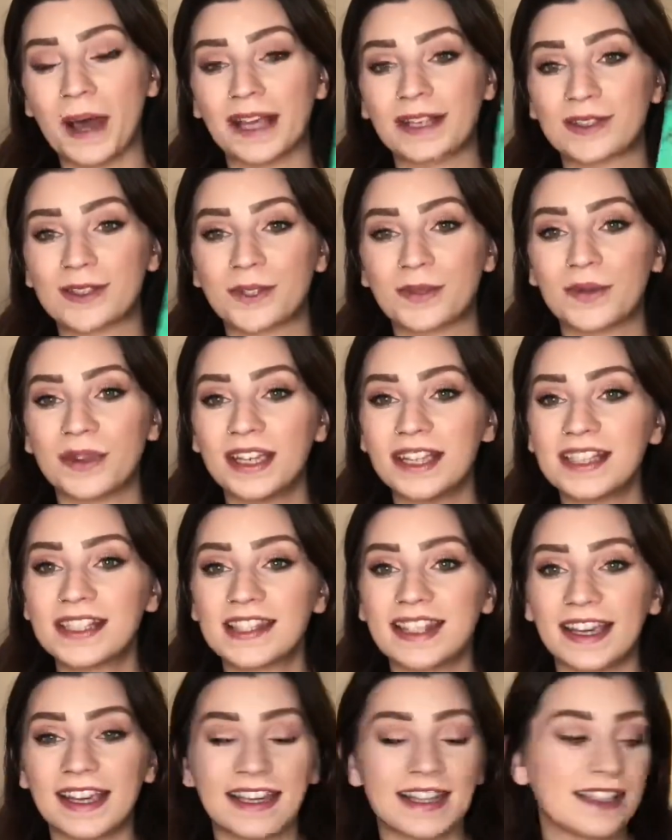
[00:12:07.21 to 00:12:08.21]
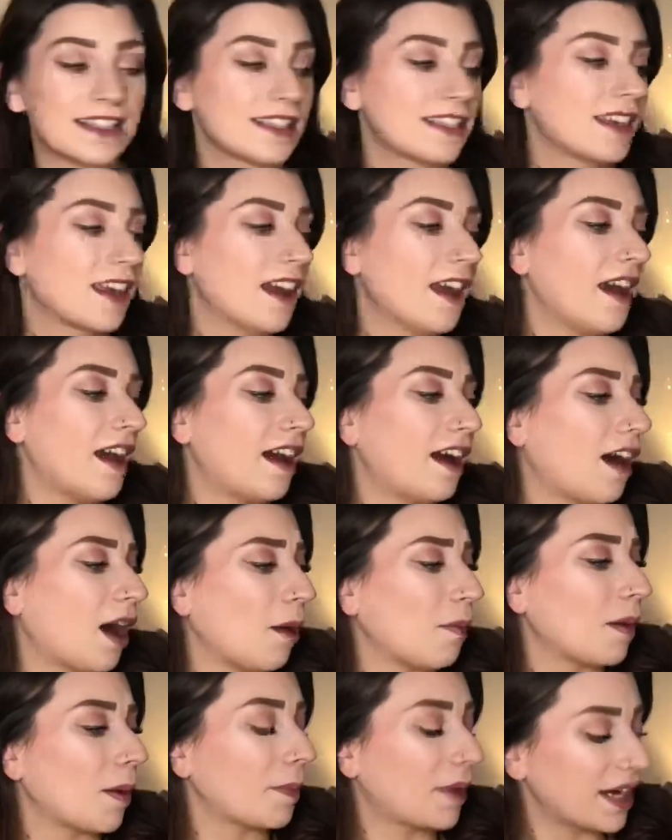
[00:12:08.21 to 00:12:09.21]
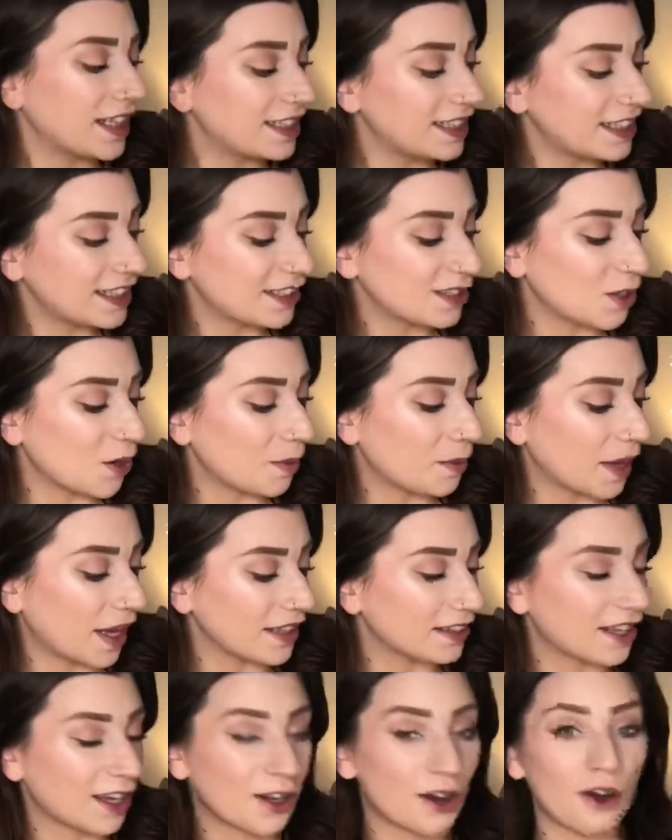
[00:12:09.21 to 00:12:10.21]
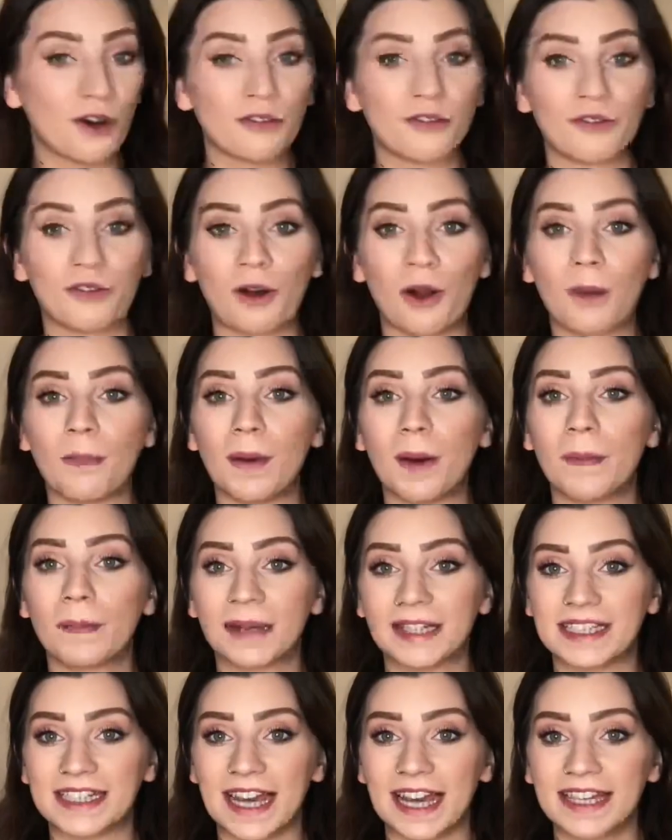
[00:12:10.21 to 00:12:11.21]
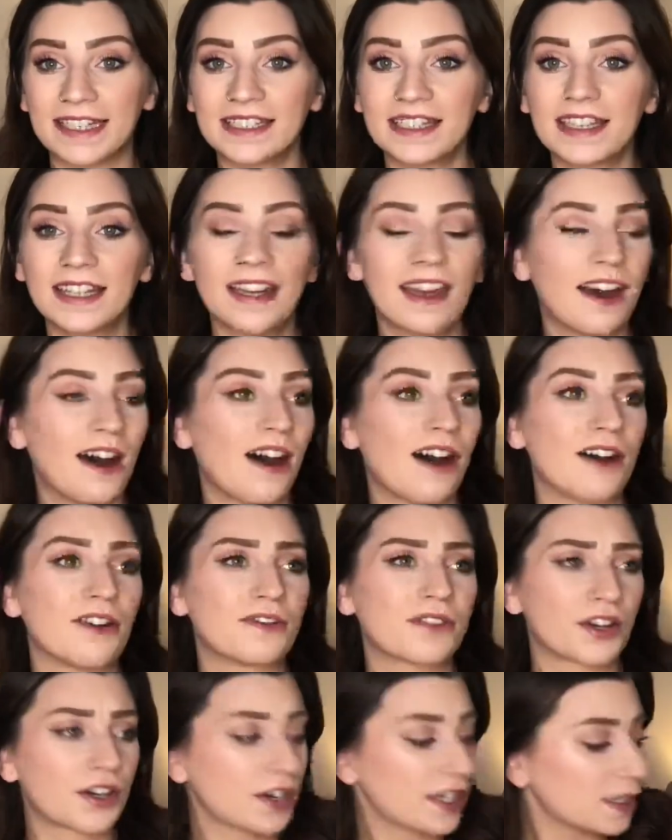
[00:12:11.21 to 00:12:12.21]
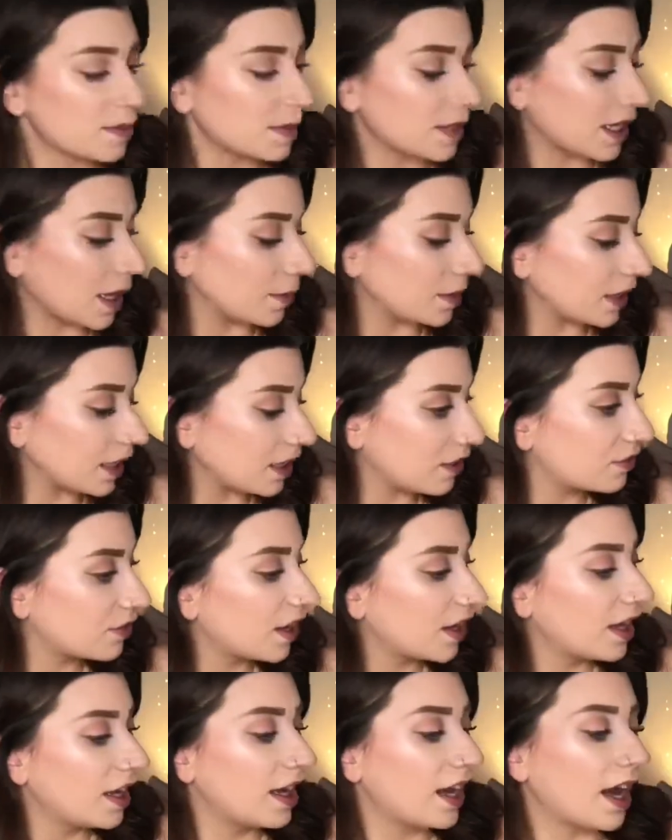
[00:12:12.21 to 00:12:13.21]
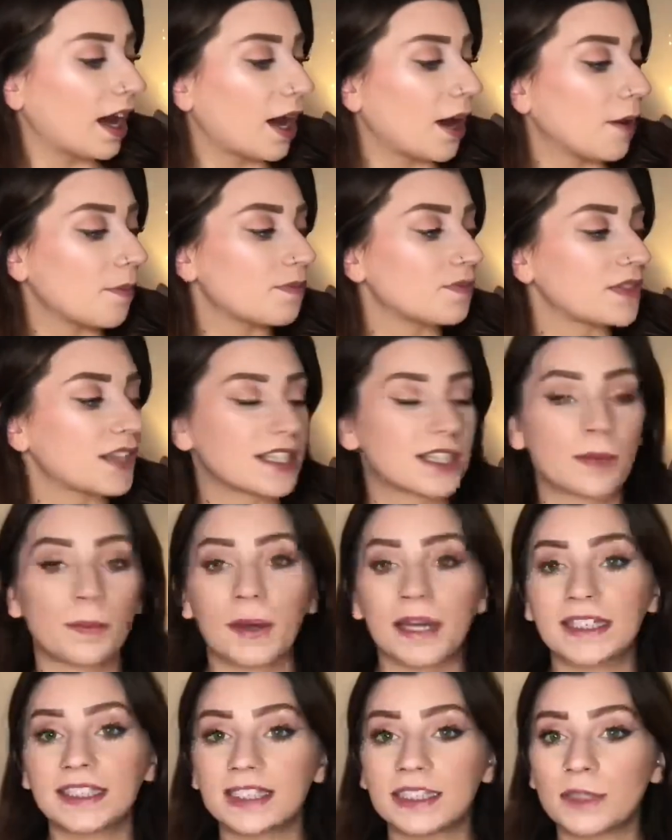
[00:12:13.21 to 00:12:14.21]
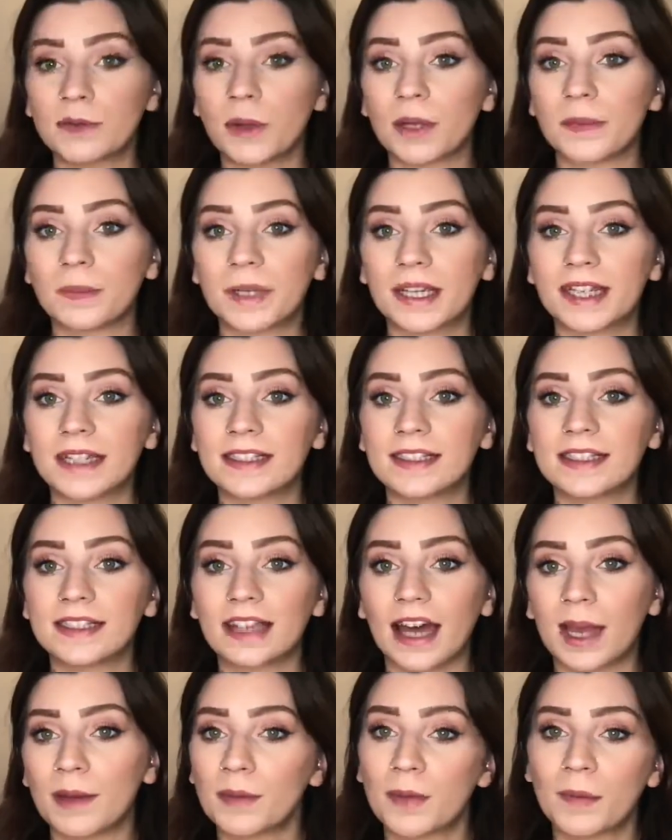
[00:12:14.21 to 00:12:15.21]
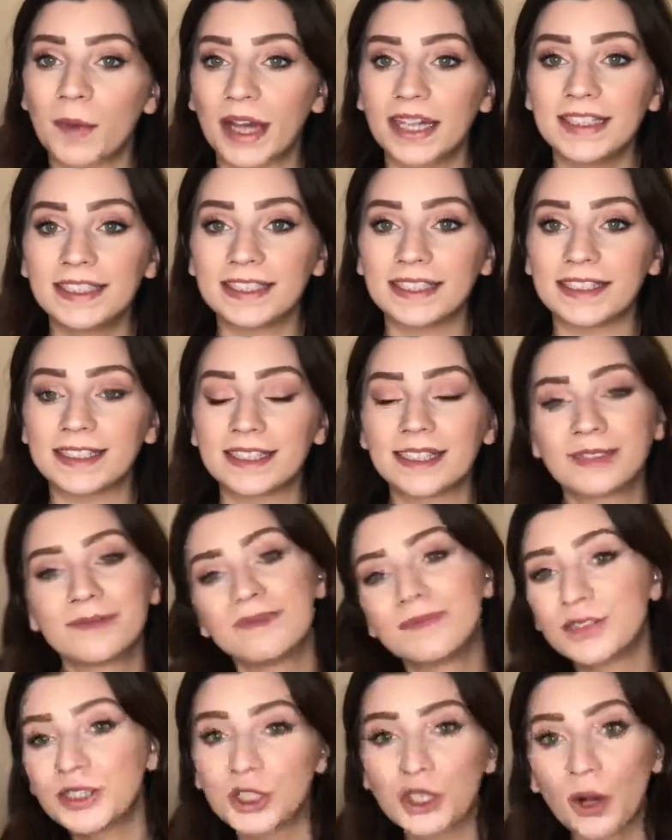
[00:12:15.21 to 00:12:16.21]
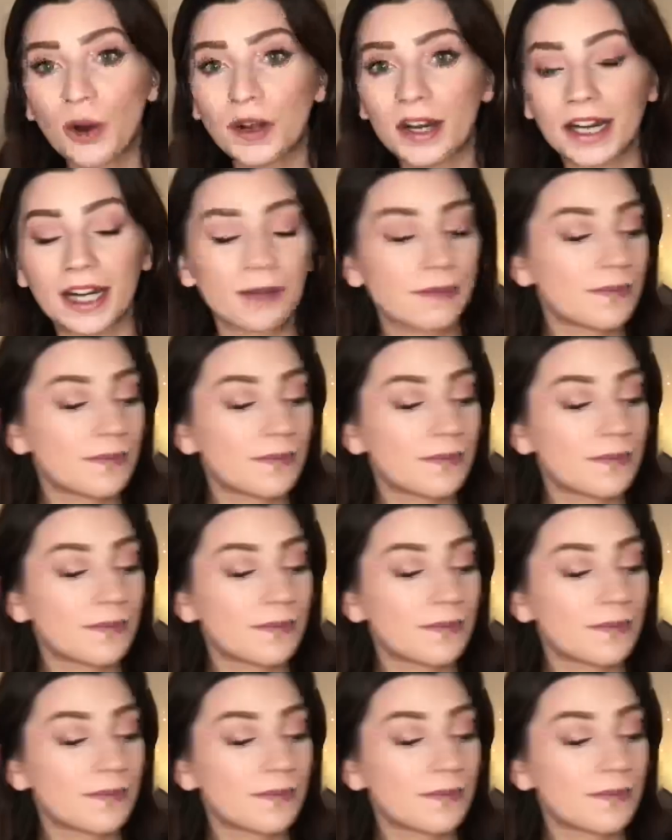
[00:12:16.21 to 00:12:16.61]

So this is a Pisces notepad that I got from my dad for Christmas, I believe. It's a Pisces one because I'm a Pisces, shocker.